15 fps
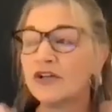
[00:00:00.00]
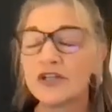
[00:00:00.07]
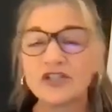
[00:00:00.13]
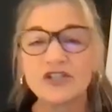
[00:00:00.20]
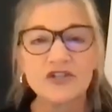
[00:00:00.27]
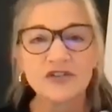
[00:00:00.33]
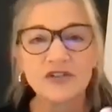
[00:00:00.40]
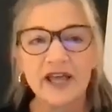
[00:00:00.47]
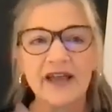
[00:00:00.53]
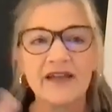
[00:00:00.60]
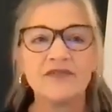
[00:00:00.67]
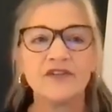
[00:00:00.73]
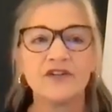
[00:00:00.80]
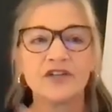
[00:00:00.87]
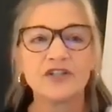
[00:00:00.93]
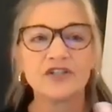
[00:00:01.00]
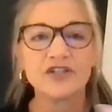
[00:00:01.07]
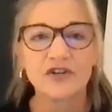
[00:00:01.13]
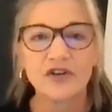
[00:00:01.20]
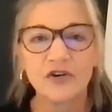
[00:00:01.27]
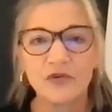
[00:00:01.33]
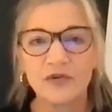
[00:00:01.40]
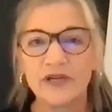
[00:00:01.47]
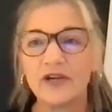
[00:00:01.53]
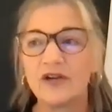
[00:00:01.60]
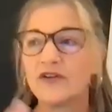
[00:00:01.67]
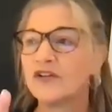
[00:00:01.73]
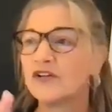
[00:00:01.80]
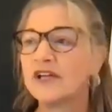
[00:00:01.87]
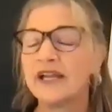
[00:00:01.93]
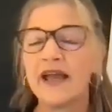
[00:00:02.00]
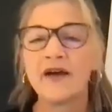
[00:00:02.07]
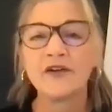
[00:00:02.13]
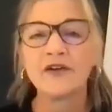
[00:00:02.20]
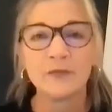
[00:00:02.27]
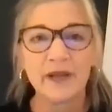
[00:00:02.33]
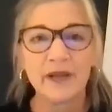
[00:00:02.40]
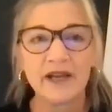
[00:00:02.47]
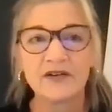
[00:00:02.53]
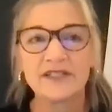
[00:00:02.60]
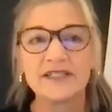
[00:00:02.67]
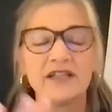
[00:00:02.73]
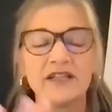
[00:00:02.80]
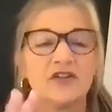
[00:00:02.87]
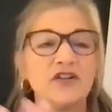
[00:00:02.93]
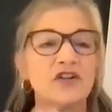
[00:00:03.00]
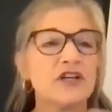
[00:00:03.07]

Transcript: Look at your life, look at your career, look at how you're parenting,